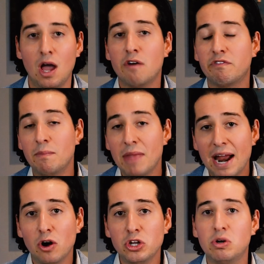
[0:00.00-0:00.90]
From
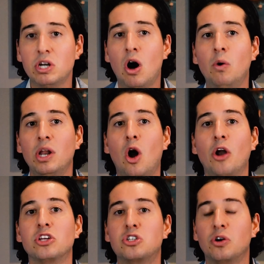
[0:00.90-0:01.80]
there, you can hone in
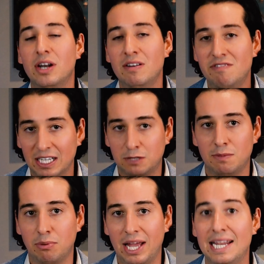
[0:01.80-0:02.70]
on a certain
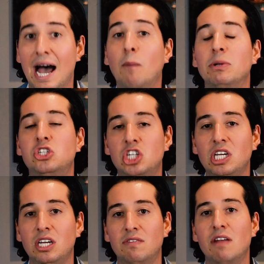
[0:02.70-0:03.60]
investment plan to help
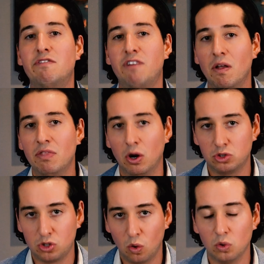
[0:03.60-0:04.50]
achieve and fund
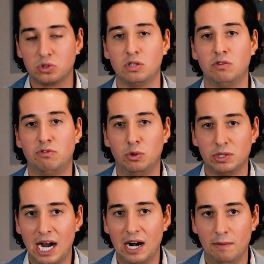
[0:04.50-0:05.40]
those goals for
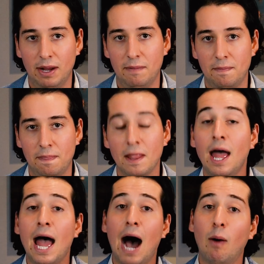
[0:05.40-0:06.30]
retirement.
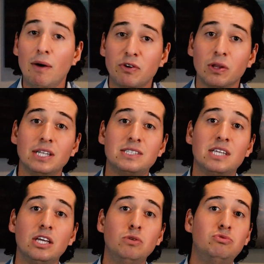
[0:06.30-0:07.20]
However, let's
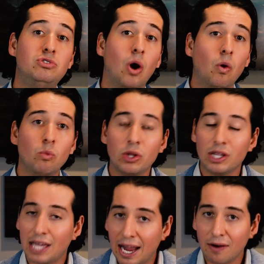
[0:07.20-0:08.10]
say you don't
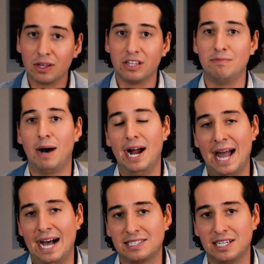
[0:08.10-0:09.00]
really care to leave behind
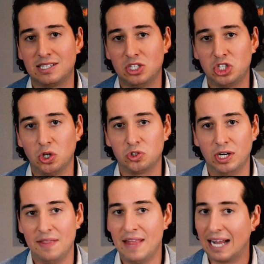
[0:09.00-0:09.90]
assets to
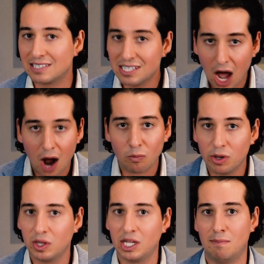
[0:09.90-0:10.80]
children, and that's not
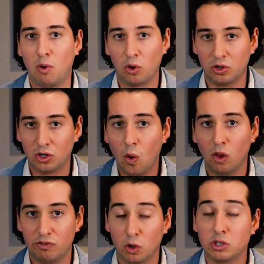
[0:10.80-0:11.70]
really an important goal
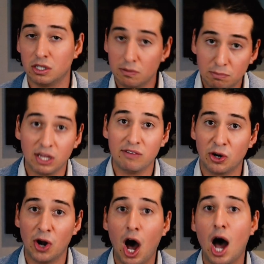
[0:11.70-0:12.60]
of yours. And believe it
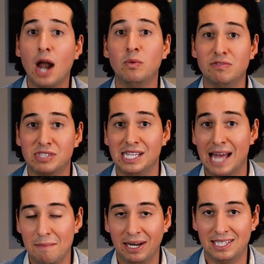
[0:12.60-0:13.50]
or not, we've seen
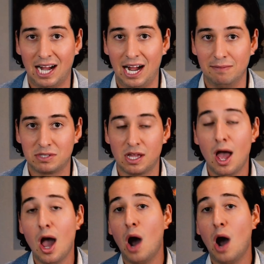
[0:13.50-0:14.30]
that many times.